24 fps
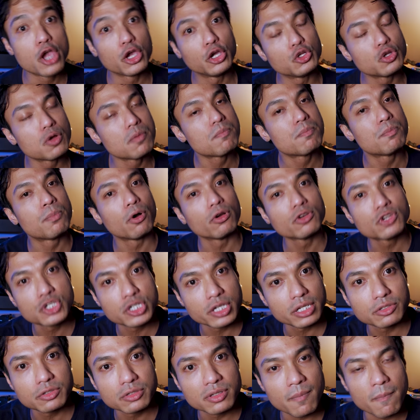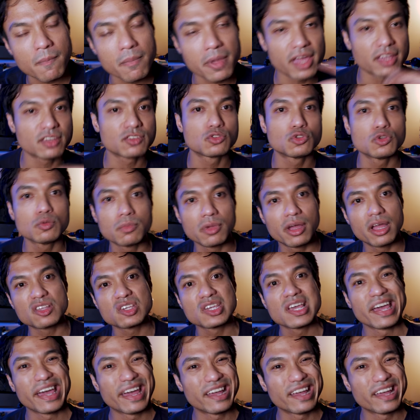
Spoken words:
you don't push it to the max too much,